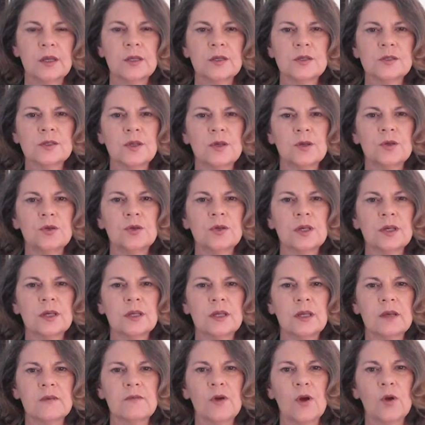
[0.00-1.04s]
so you can
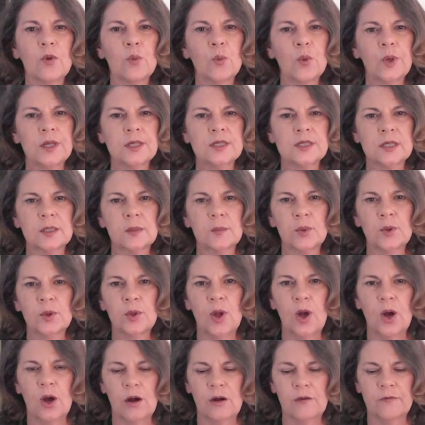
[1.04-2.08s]
give a reasonable
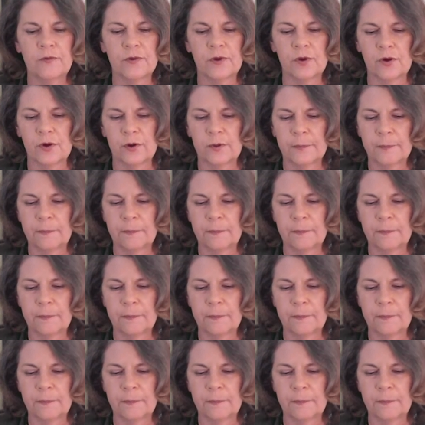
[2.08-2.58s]
offer.